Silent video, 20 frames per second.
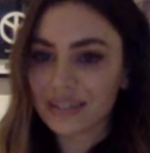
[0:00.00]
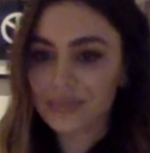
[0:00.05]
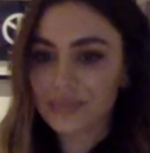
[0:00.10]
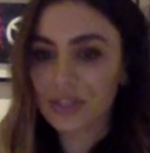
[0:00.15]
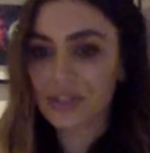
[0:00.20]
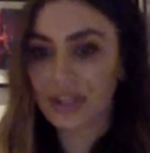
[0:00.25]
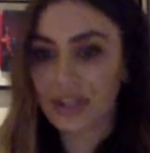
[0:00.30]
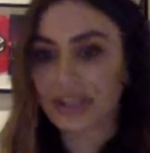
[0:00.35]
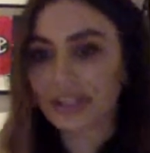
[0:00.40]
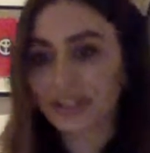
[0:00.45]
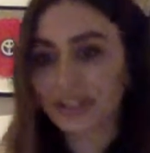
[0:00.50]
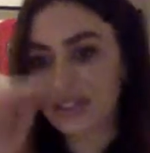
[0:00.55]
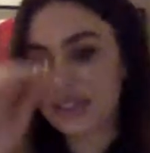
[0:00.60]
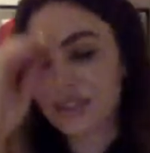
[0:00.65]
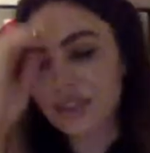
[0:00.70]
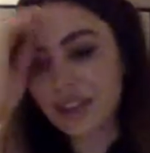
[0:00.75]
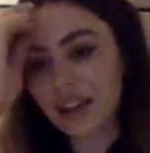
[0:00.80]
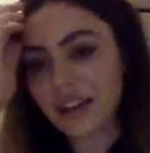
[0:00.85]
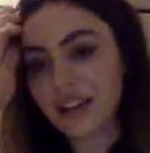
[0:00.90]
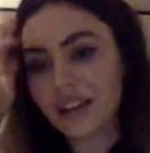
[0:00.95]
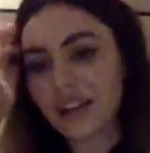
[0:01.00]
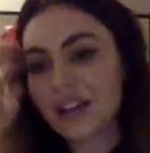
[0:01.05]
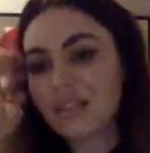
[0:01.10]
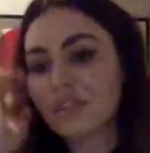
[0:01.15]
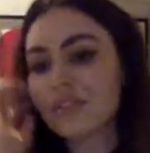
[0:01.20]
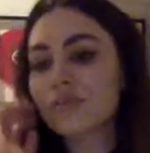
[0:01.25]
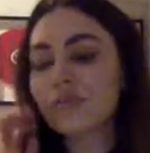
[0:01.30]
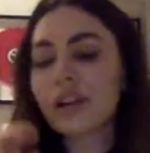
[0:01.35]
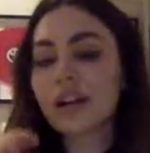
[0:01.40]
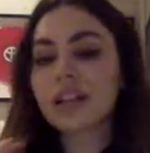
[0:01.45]
Okay, let's do that. I
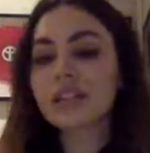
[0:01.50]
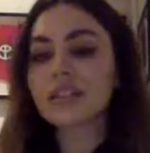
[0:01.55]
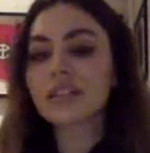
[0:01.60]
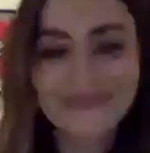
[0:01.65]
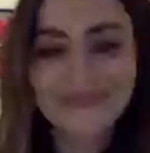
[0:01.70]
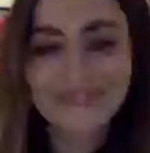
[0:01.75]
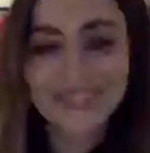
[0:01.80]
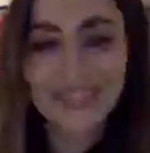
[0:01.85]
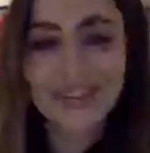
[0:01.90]
was right there.